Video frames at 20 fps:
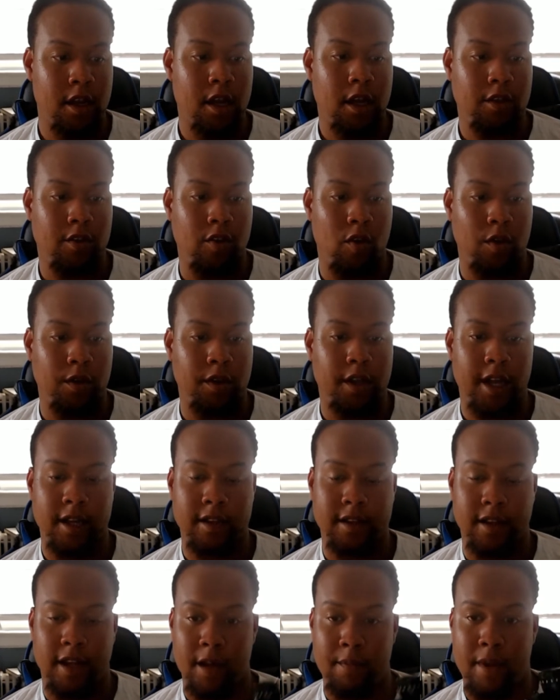The only thing
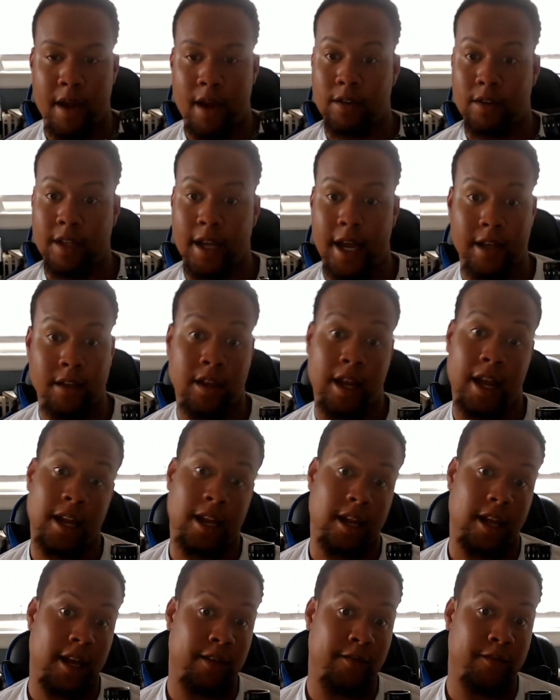is, anybody else that has
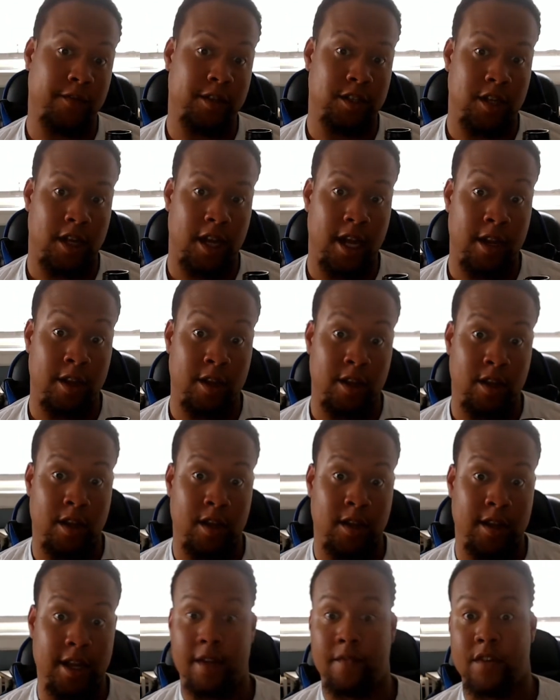any
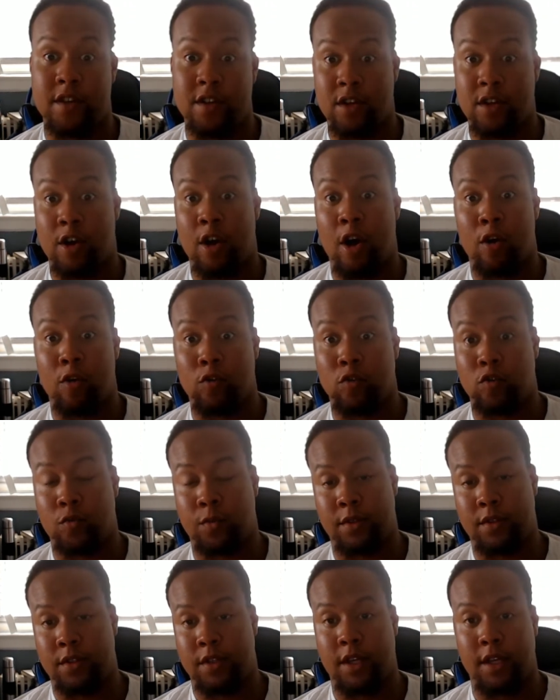night vision goggles will
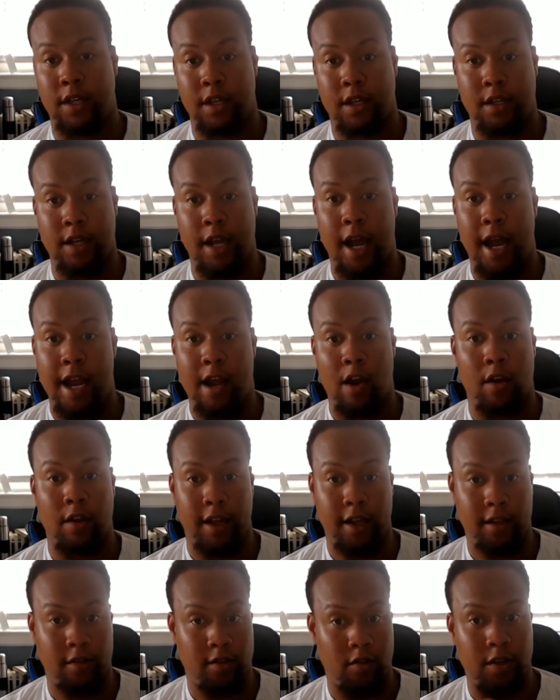see the IR
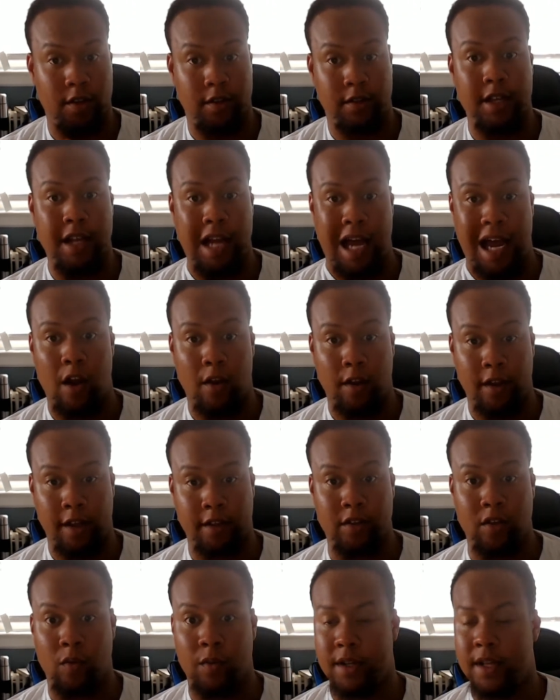laser. You can see the IR
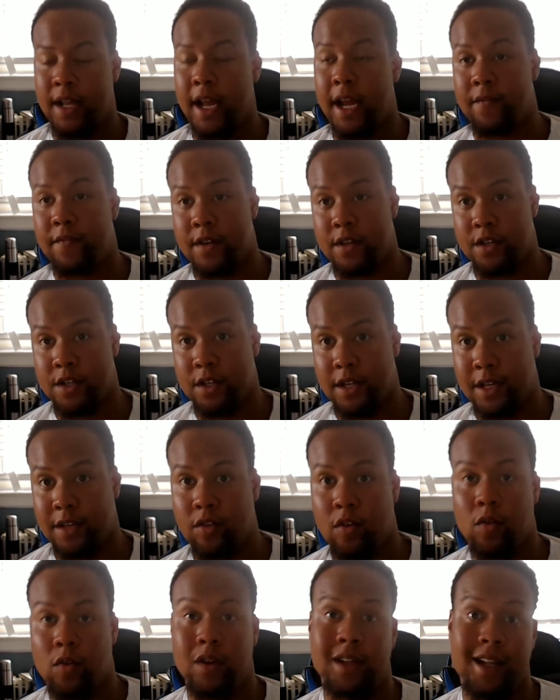laser with night vision. That's the
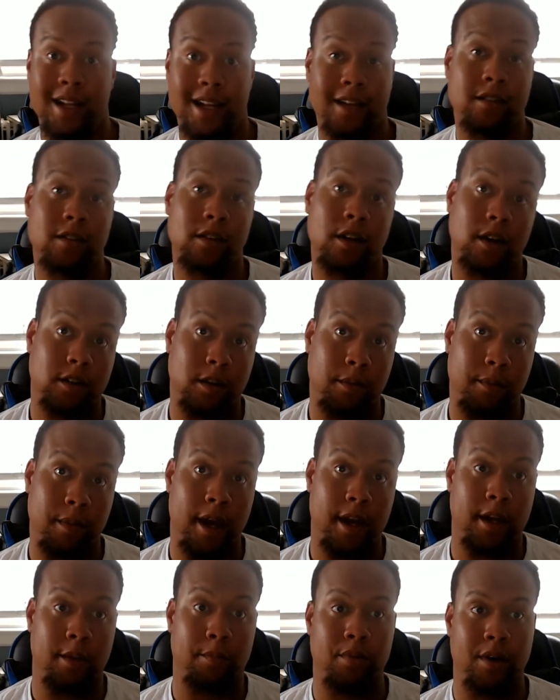only thing that sucks
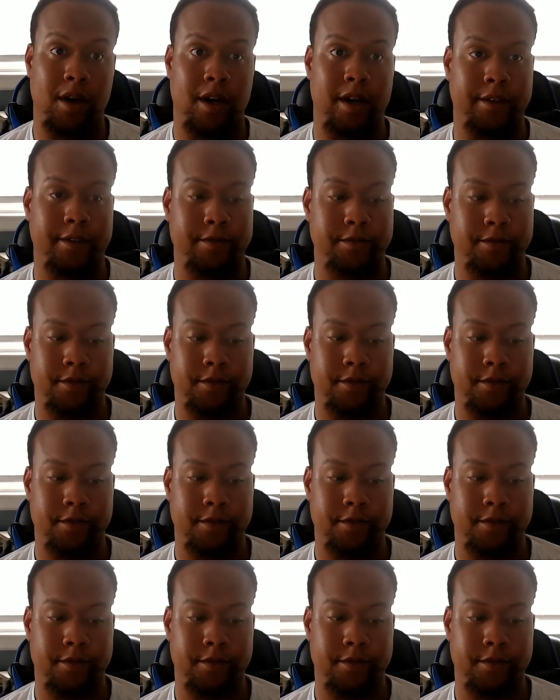about it. But